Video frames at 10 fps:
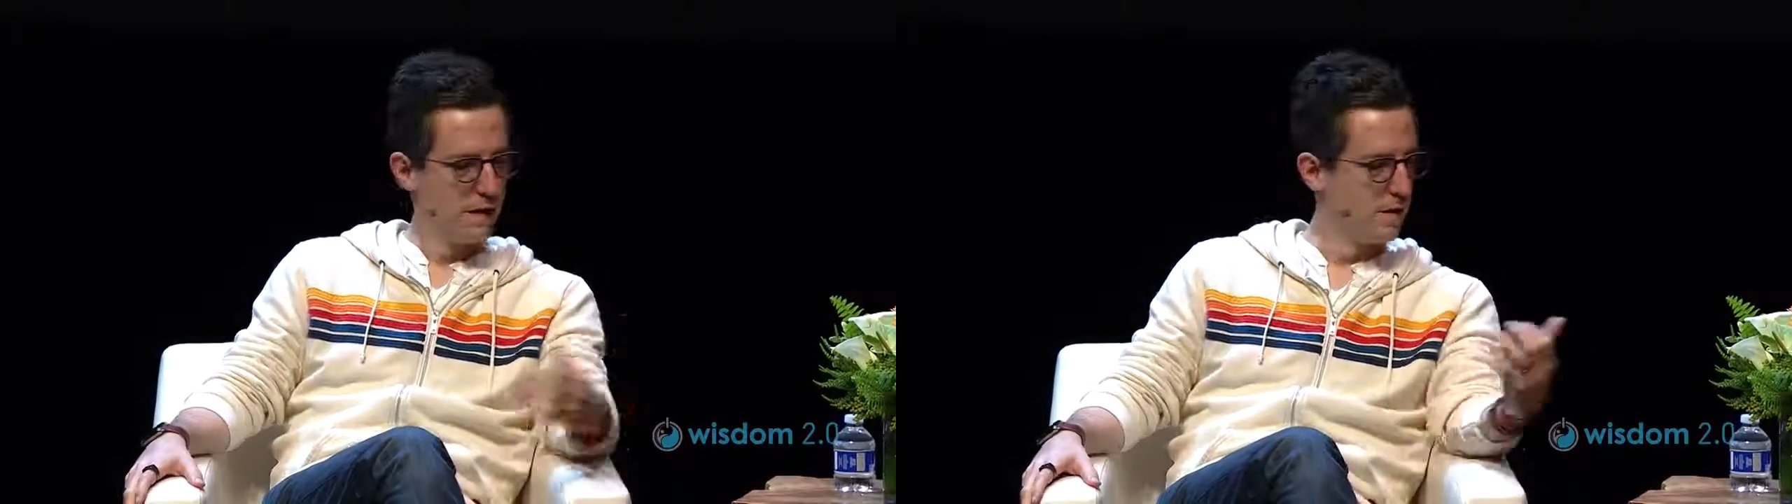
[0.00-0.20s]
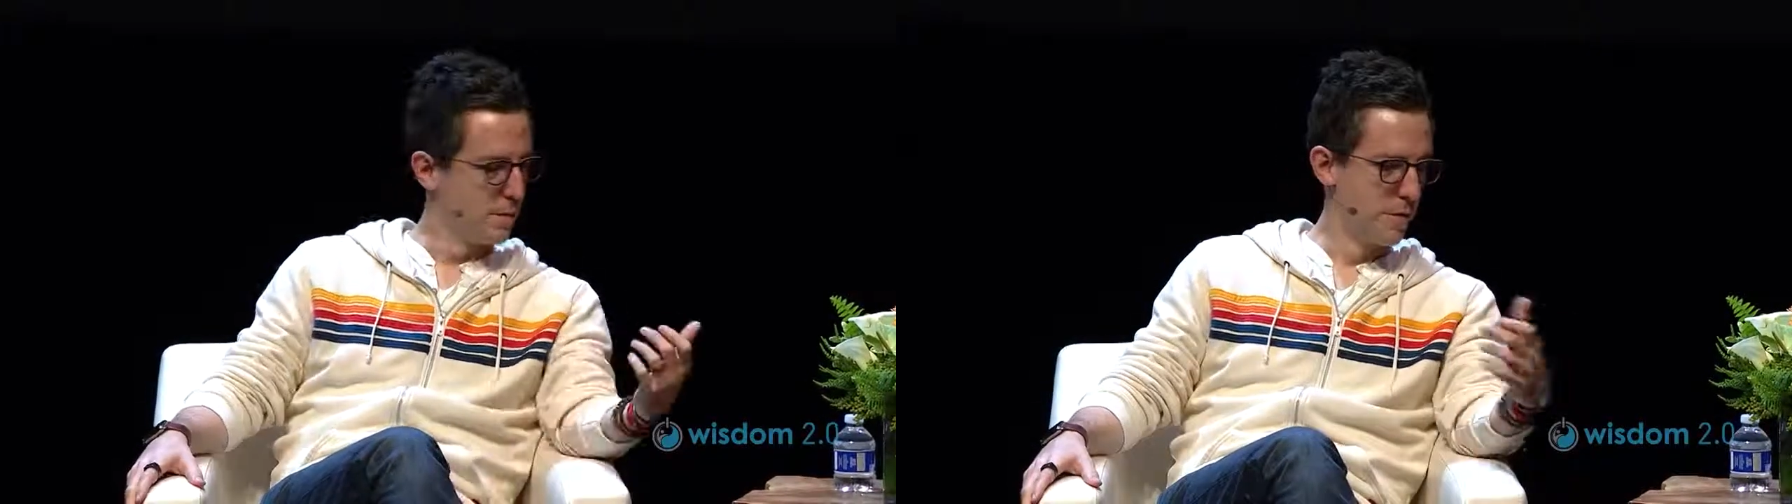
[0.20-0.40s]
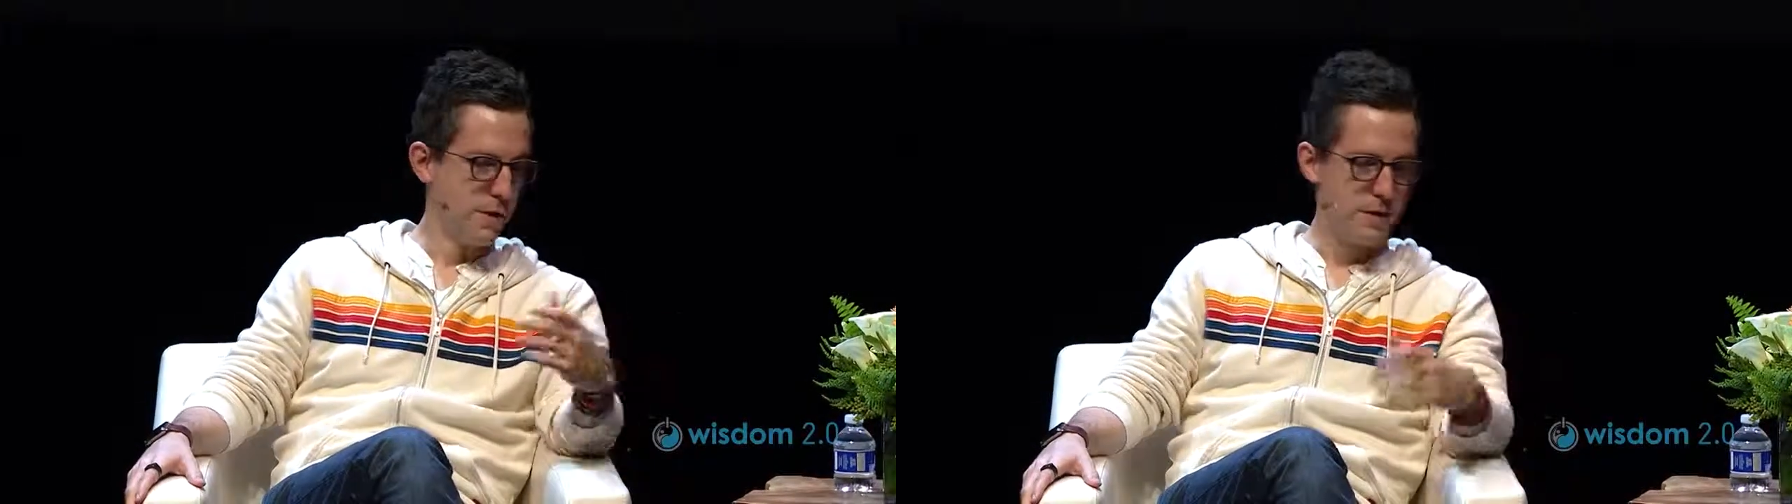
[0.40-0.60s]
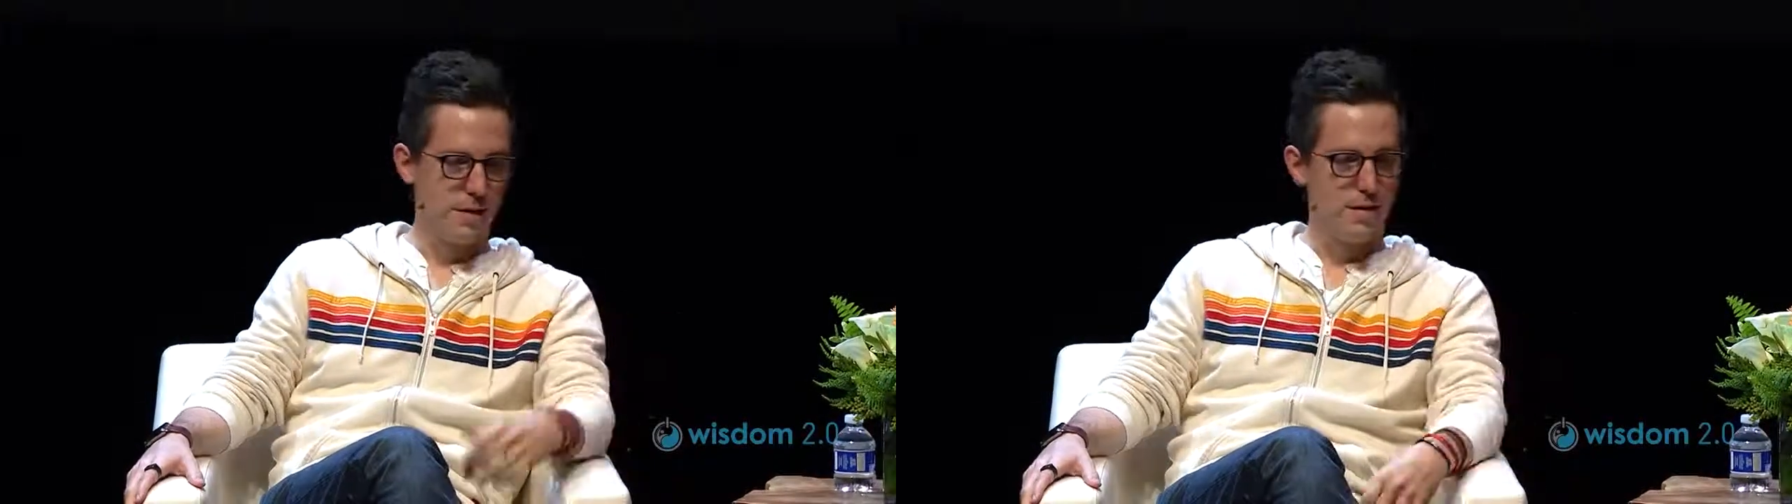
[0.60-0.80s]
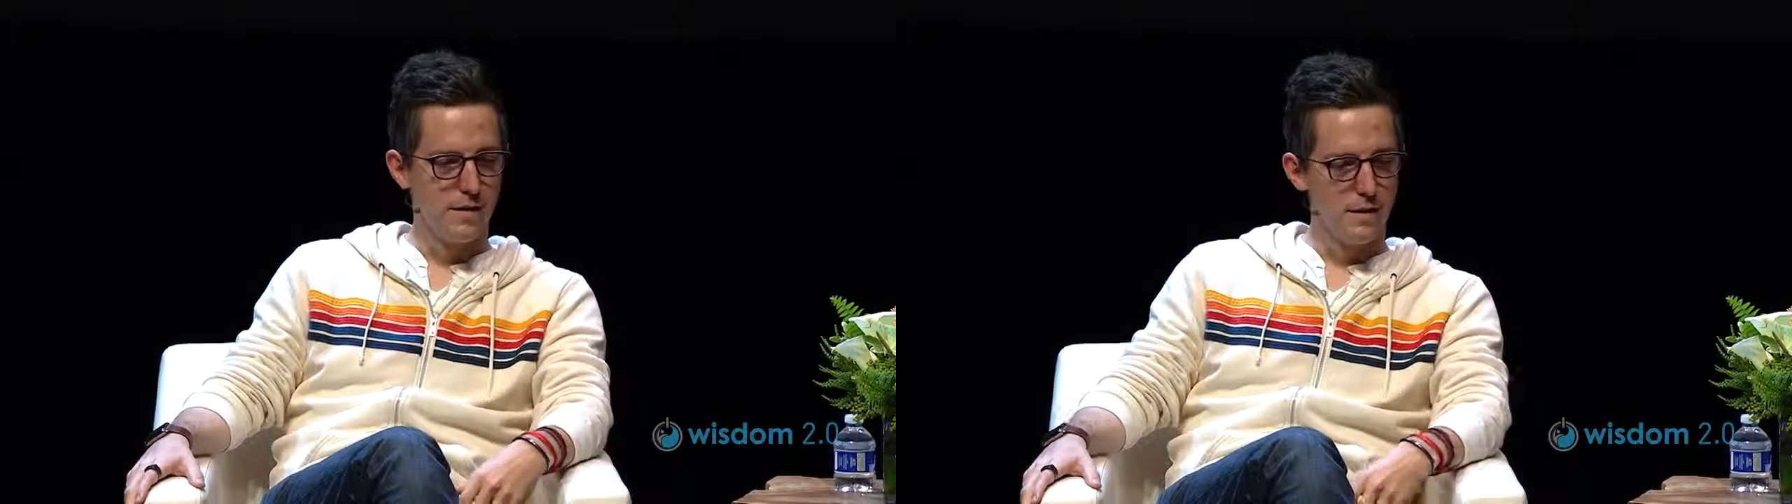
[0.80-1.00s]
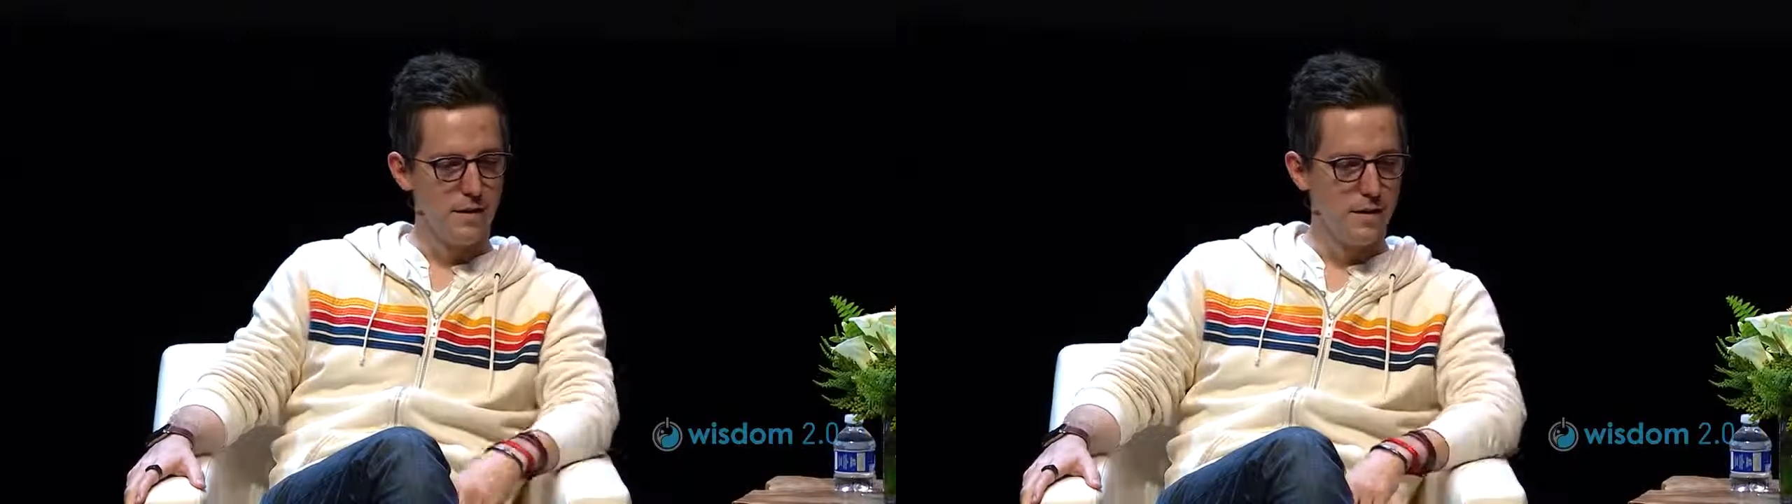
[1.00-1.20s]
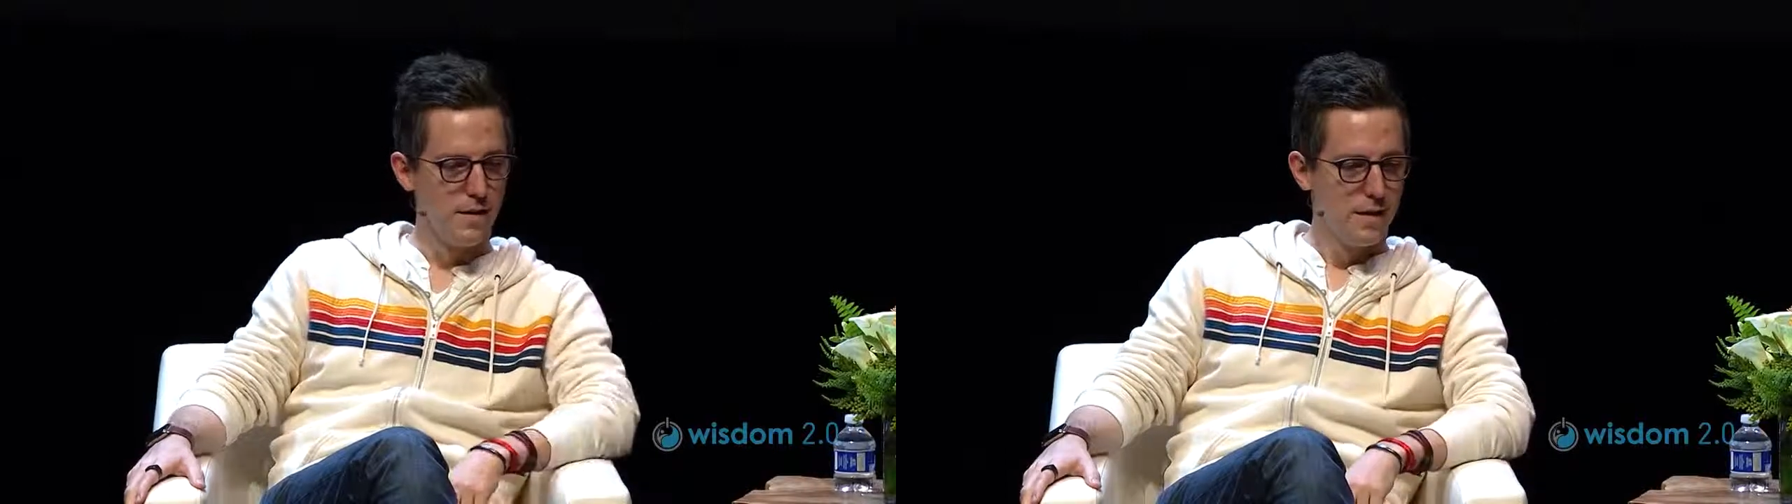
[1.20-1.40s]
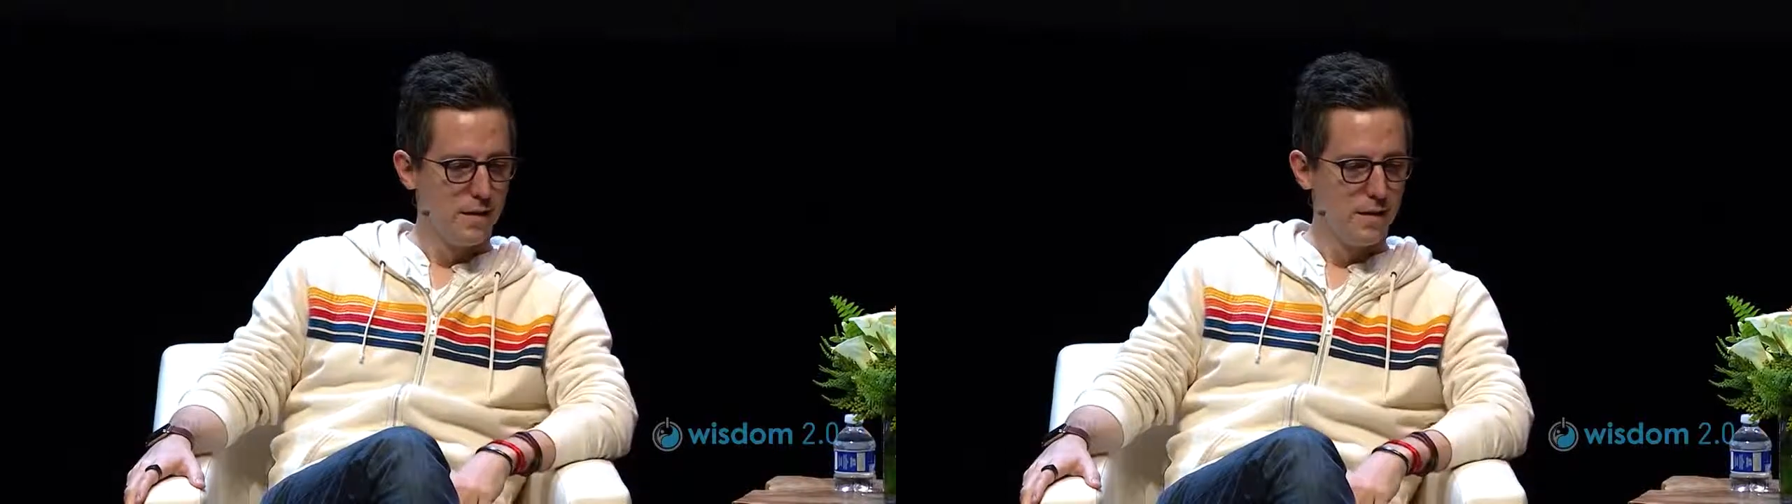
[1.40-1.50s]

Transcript: and to the point on